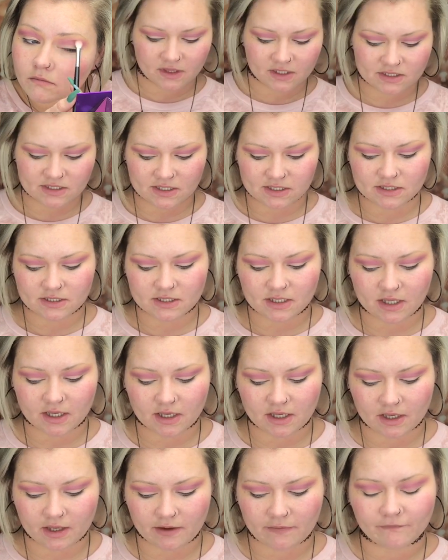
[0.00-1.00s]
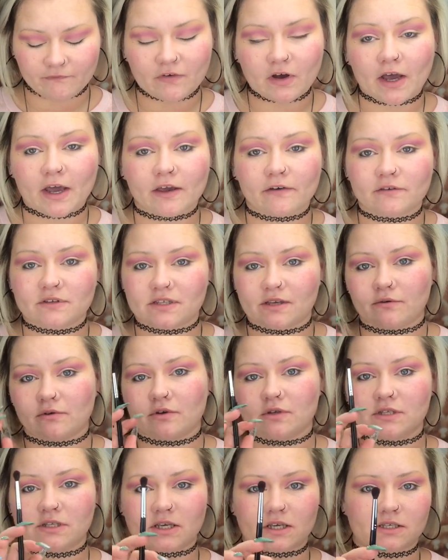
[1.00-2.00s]
This is the
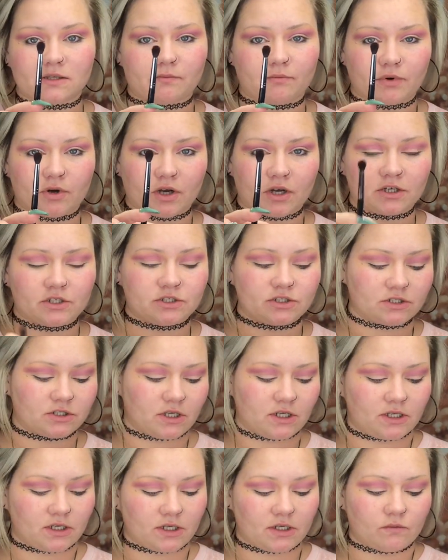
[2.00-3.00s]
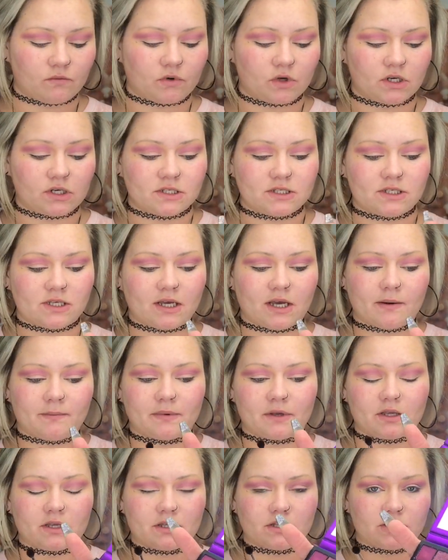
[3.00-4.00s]
M506 brush, and we're going to tap
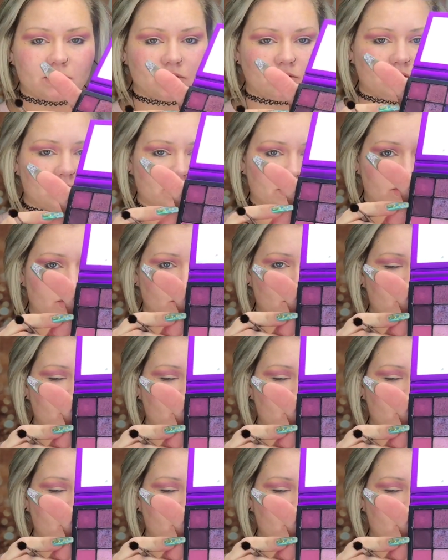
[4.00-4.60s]
into this